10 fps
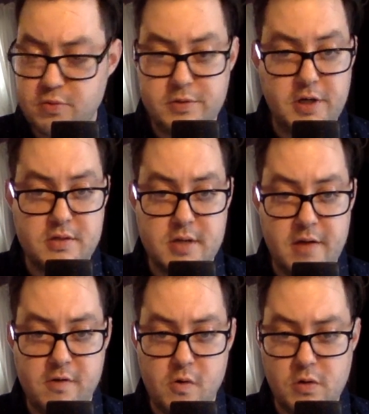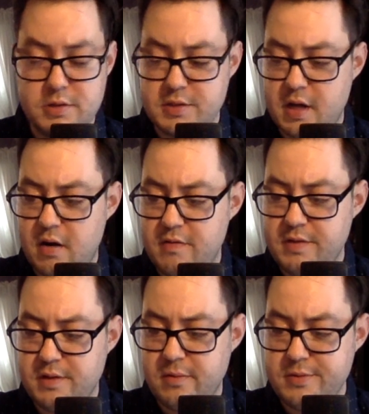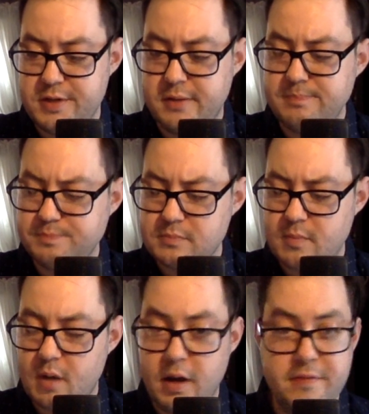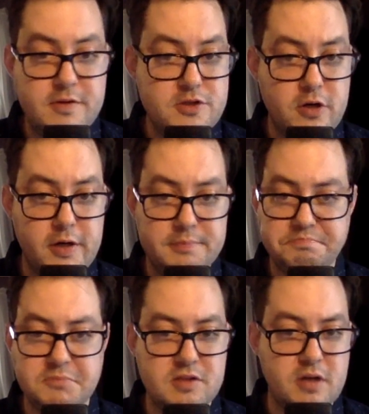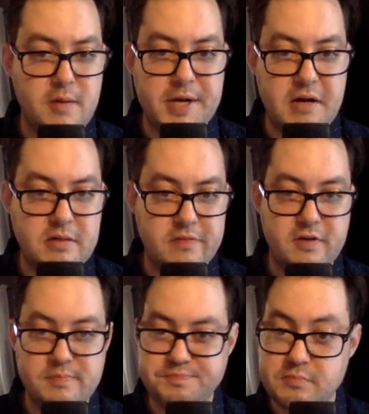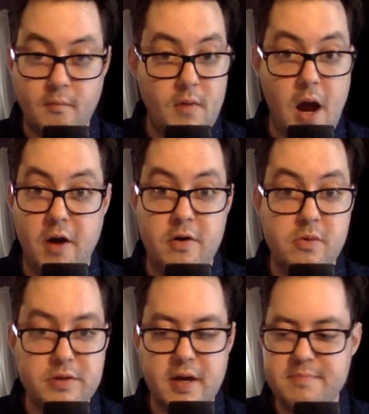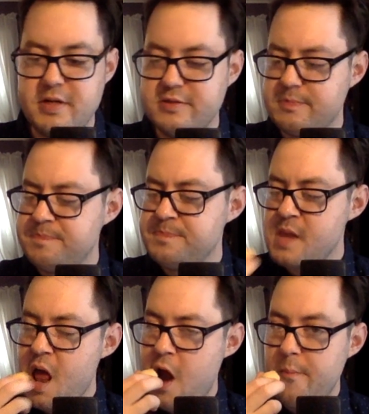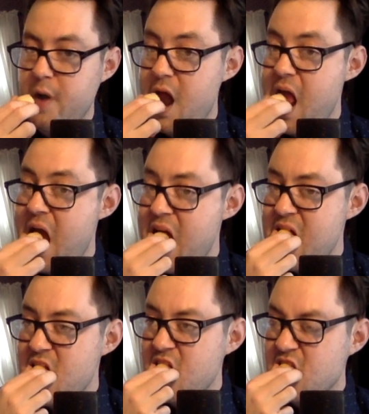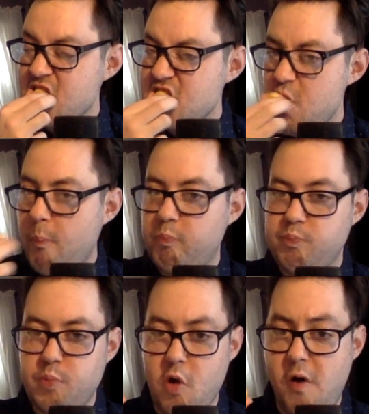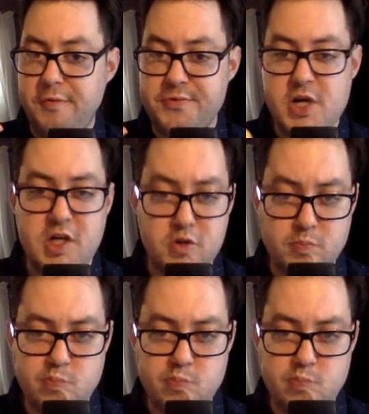one doesn't have a hole in the center of it. The other one did. And discerning that they're coming out different. I don't know what that means. But I know